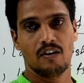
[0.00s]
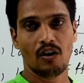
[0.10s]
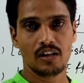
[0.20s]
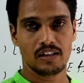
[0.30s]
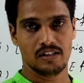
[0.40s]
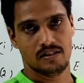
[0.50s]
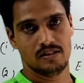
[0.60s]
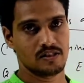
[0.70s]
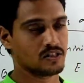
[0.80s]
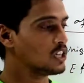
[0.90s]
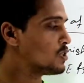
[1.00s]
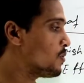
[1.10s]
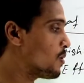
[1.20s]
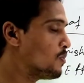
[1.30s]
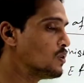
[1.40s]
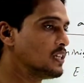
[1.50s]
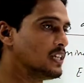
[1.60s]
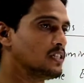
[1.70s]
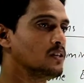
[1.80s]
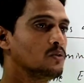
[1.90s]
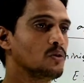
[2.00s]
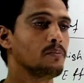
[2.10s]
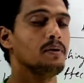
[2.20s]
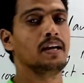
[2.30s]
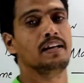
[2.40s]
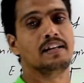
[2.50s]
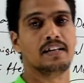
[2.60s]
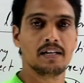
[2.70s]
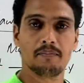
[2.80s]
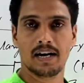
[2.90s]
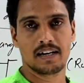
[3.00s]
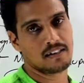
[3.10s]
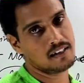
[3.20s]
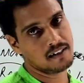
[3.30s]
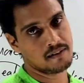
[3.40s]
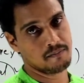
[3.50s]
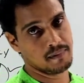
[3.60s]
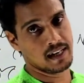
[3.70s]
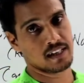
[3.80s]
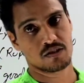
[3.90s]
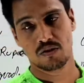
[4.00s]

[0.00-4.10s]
All such purposes we may demand the milk.